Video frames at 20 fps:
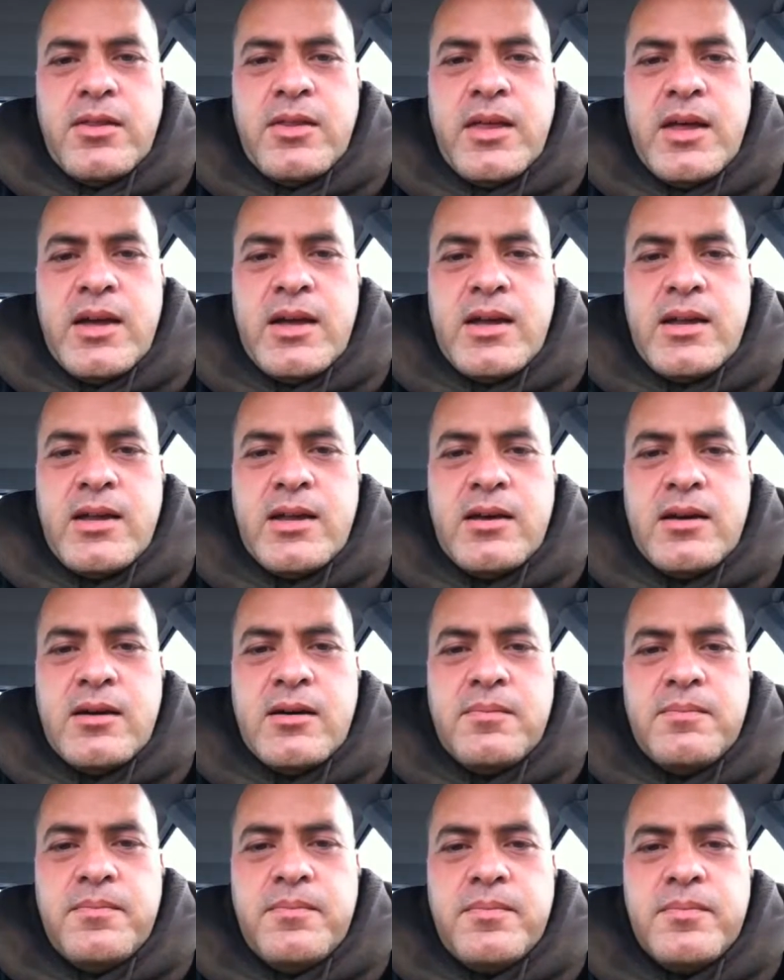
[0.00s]

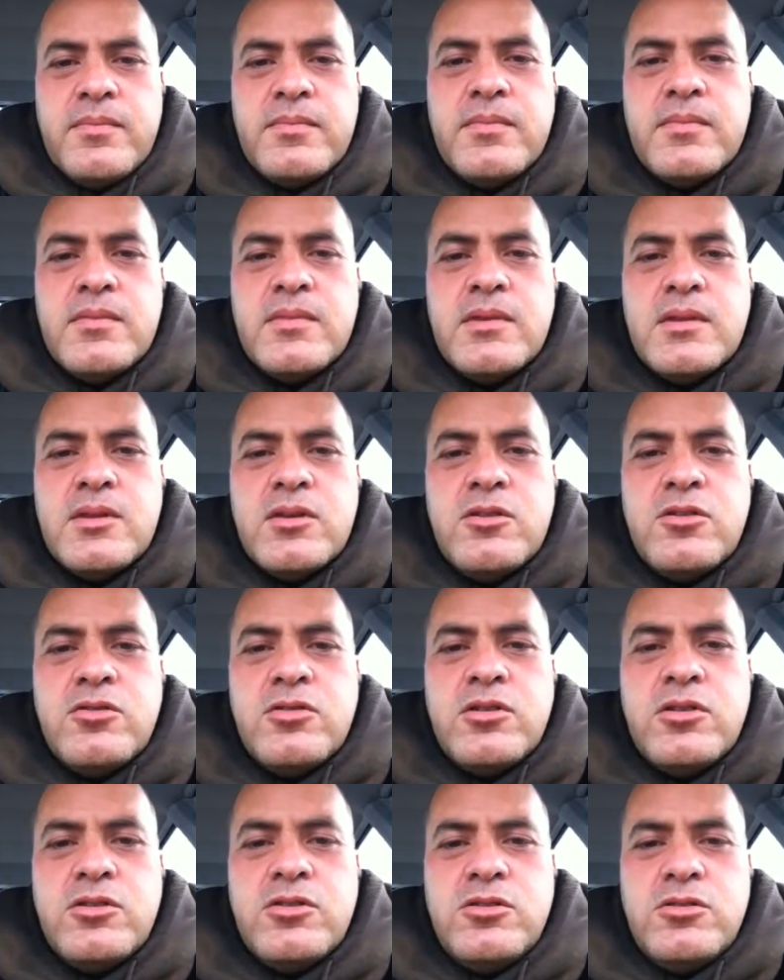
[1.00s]
then
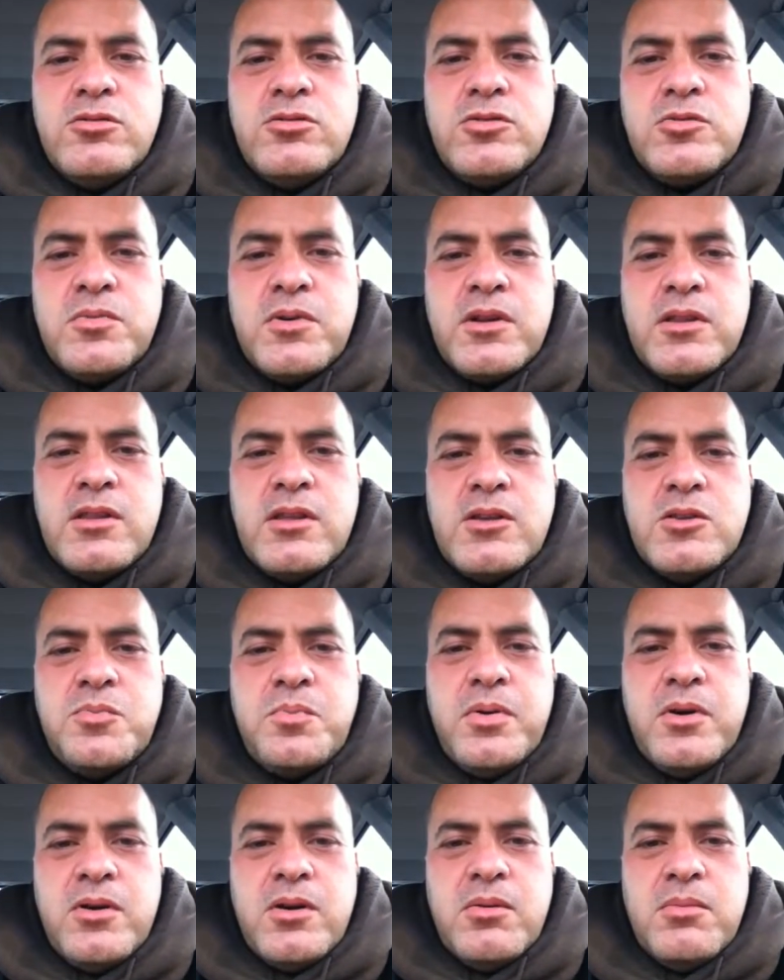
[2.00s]
you can use one of these
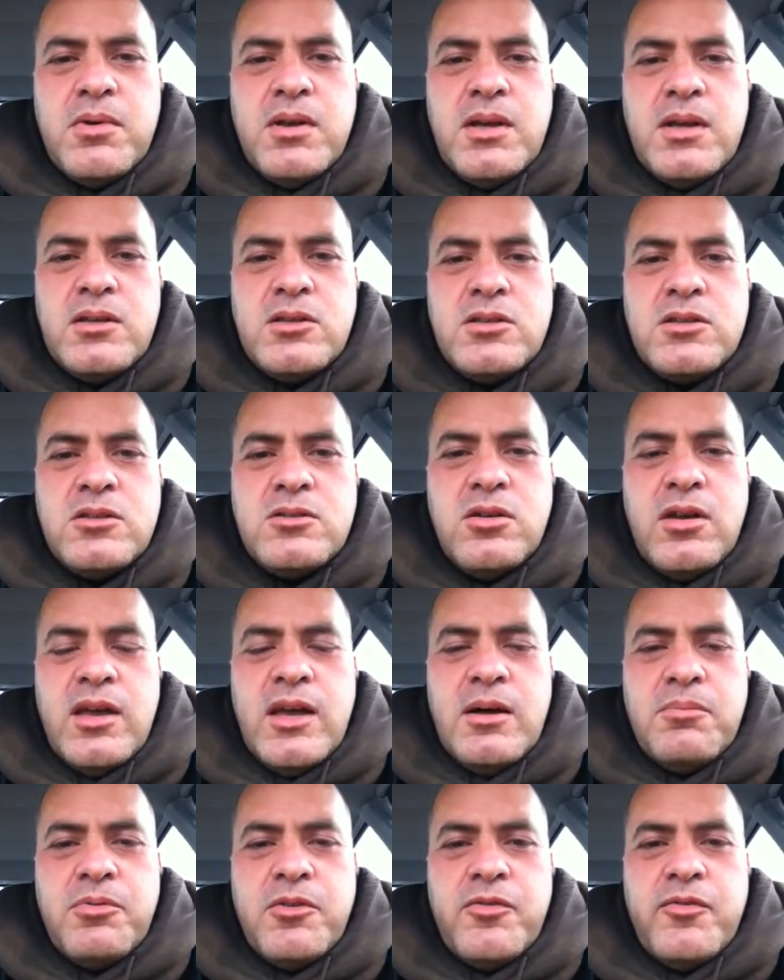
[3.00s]
pyramids to
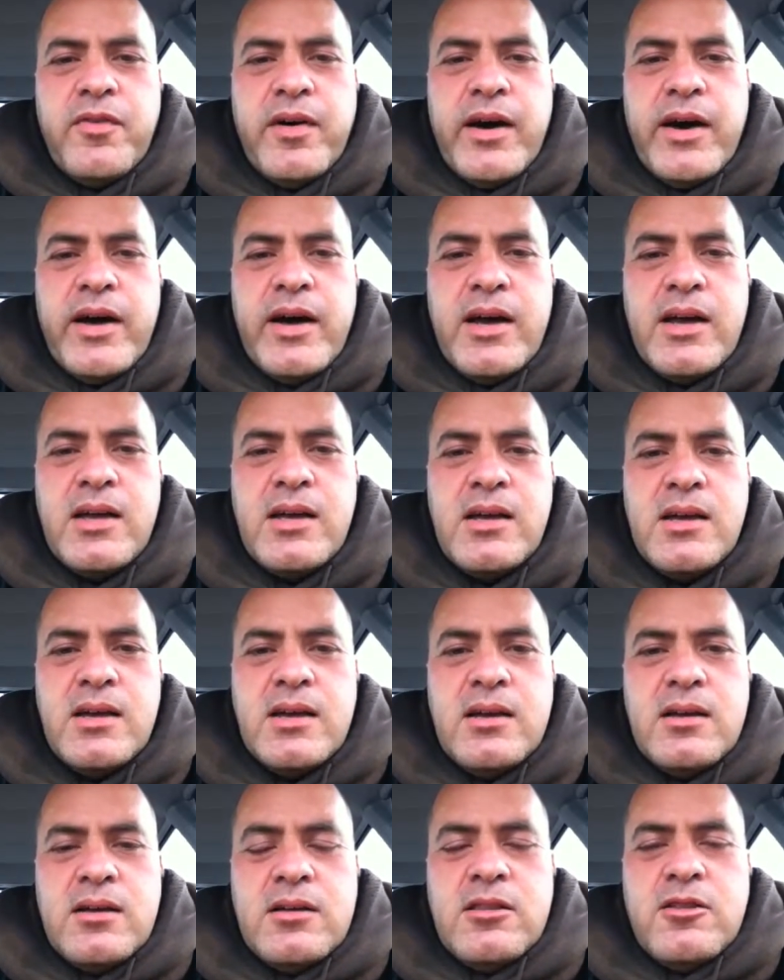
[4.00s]
amplify
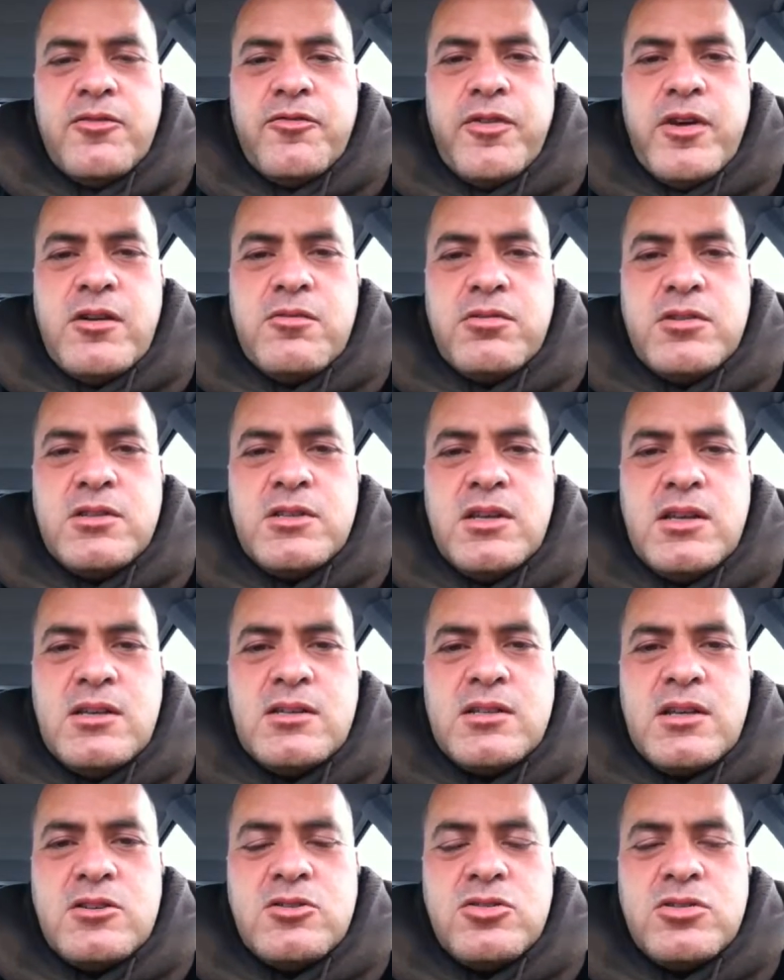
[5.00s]
the
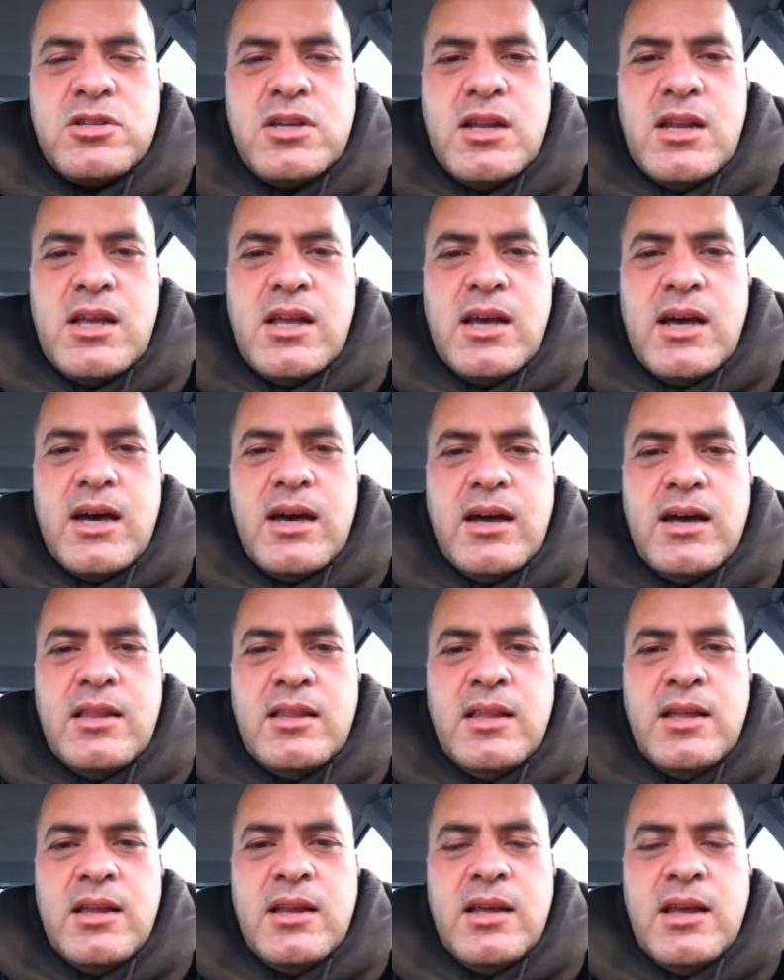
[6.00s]
frequencies that you're sending out,
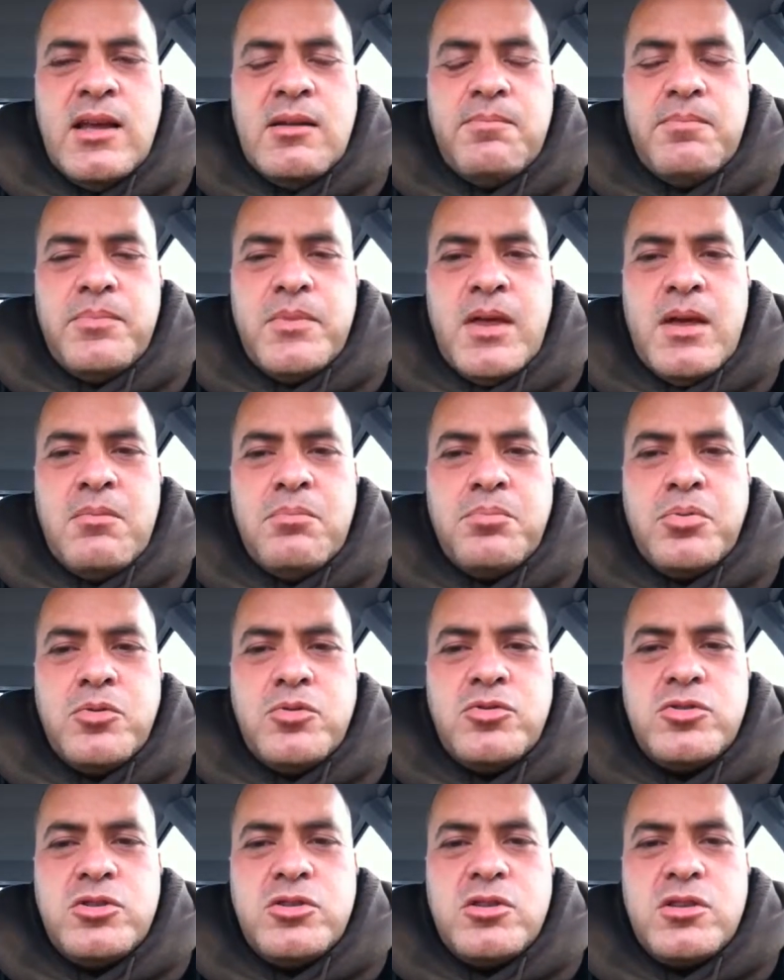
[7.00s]
and then it
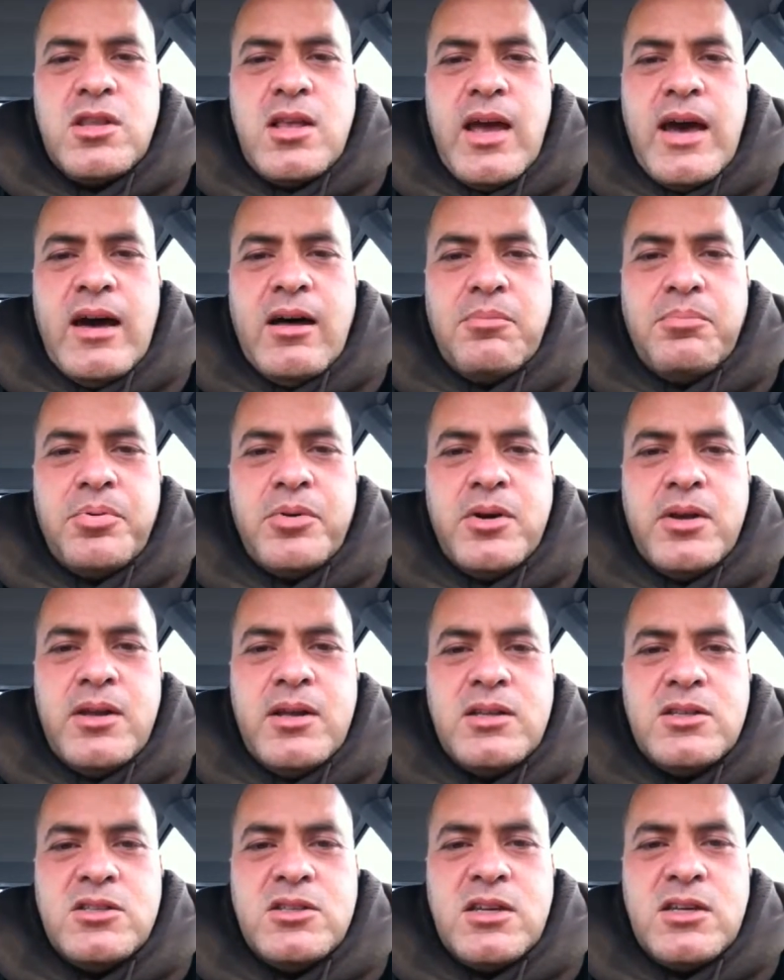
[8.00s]
boosts the output
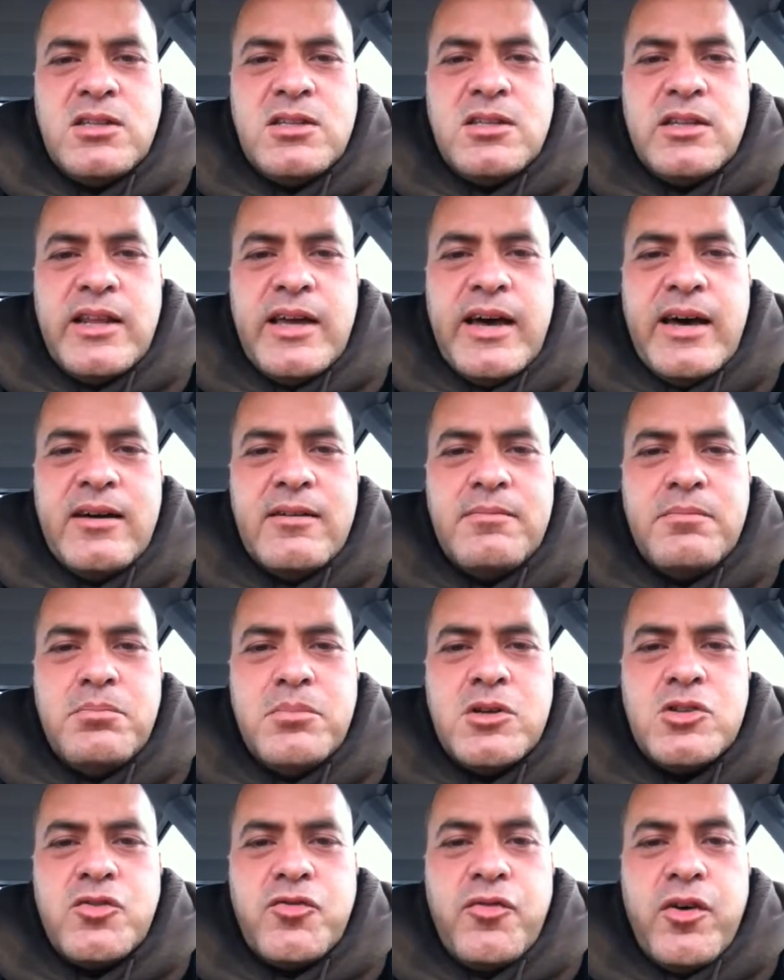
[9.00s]
and sends it out
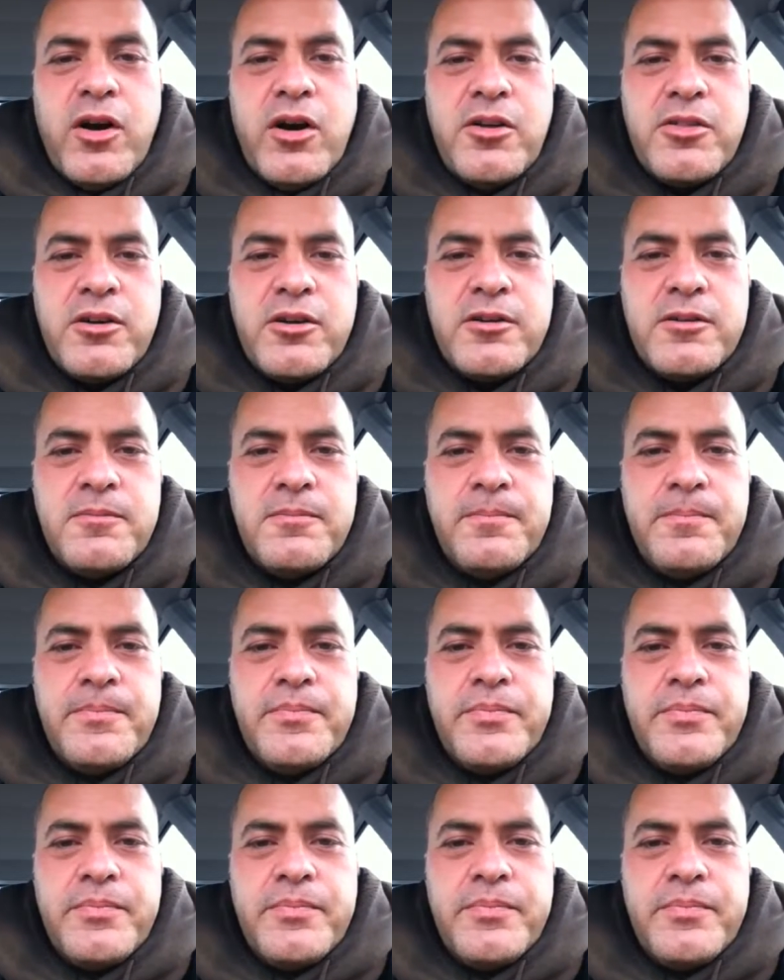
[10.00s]
much farther.